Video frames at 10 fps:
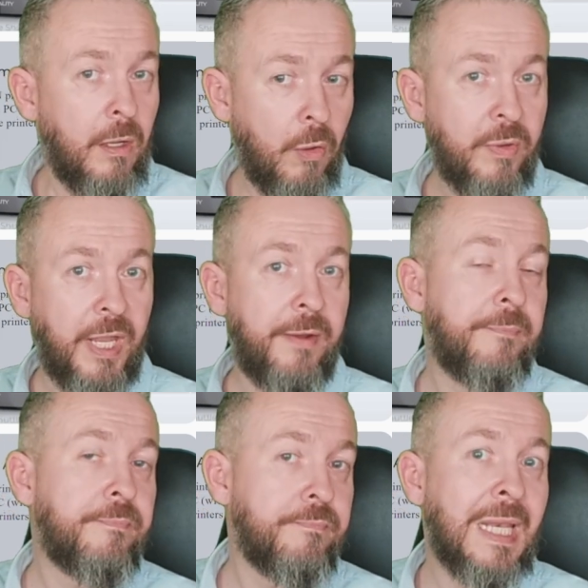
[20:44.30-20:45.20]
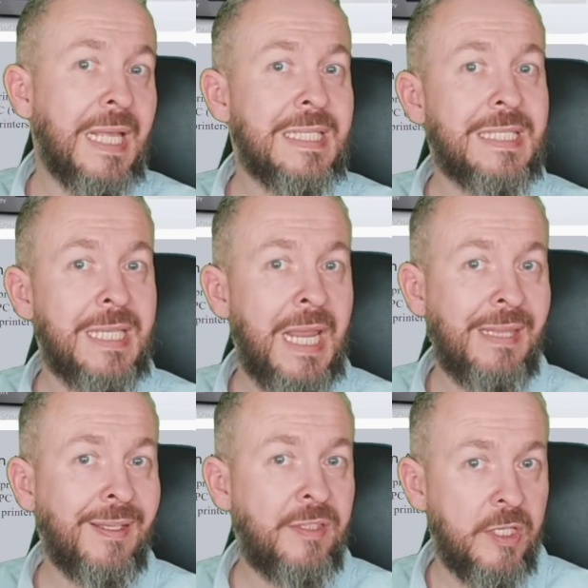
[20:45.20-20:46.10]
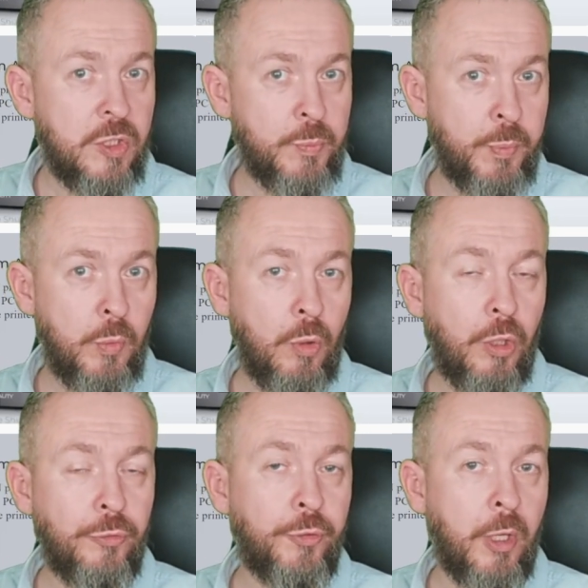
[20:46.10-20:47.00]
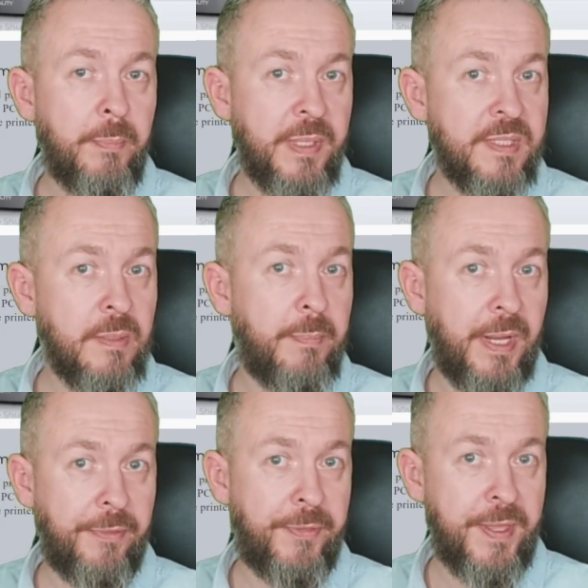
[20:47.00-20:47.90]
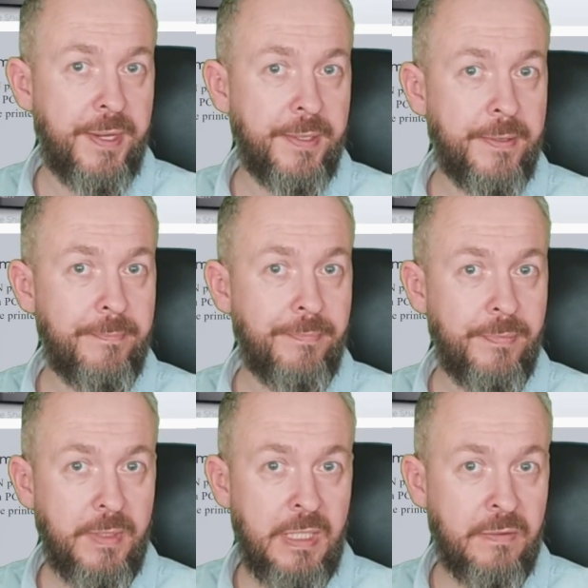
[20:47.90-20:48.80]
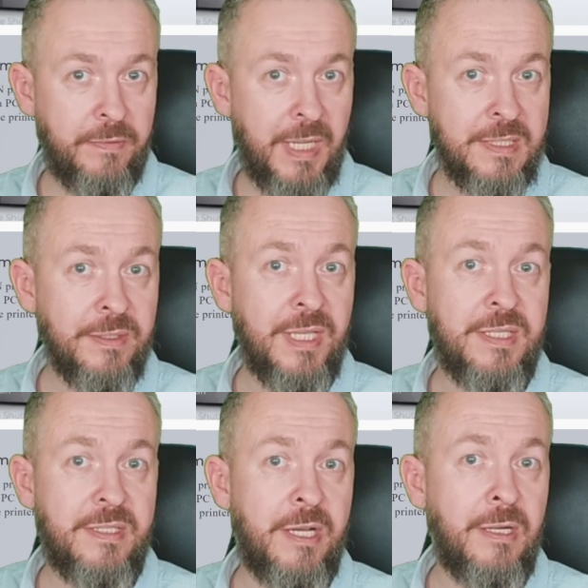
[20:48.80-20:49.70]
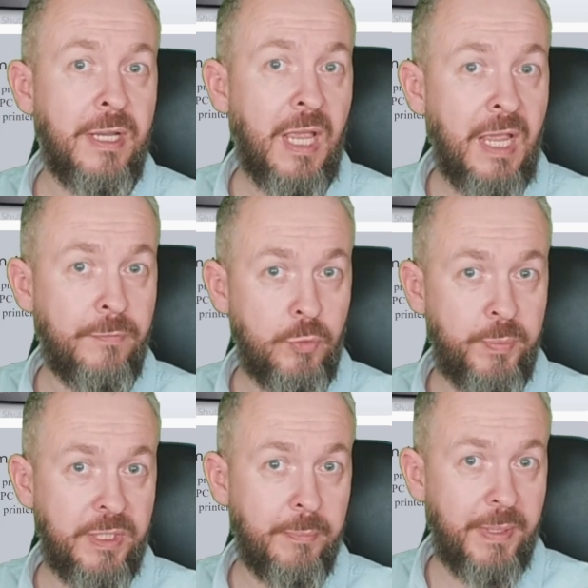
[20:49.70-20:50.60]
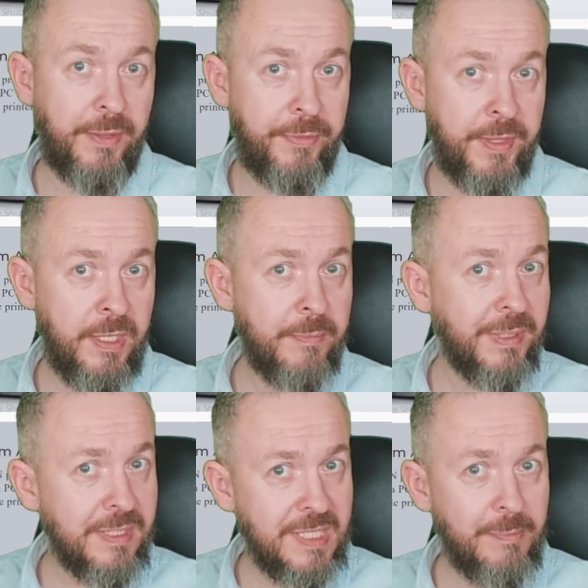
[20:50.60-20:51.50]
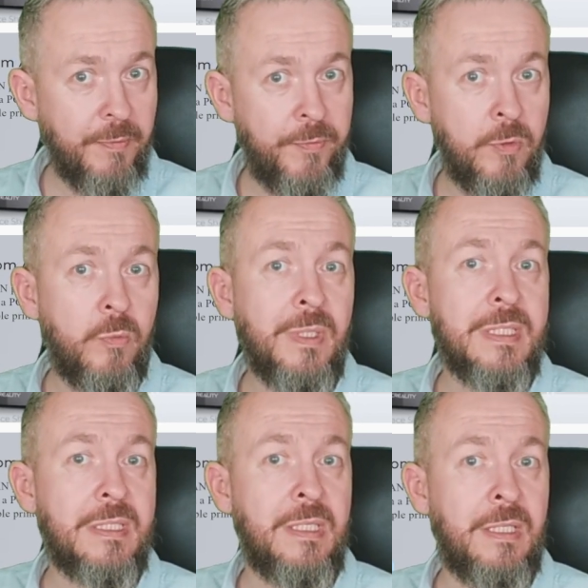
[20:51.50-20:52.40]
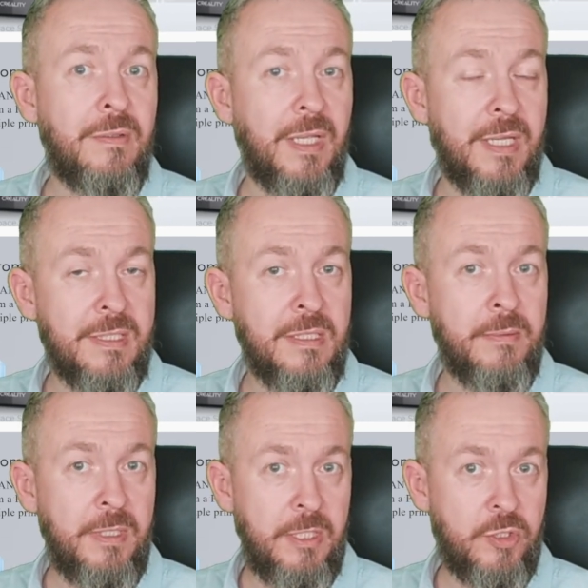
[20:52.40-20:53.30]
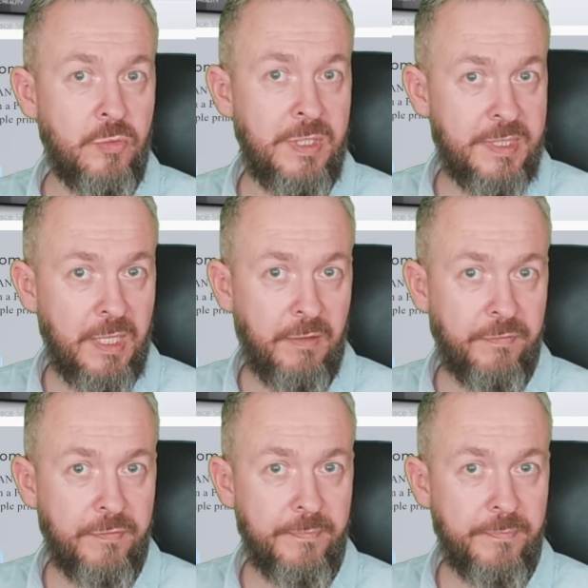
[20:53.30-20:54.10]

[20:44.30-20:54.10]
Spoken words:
Okay, let's say that the spool on top is a bad thing. It doesn't necessarily have to be the bad thing, but some of you will see it as an issue itself.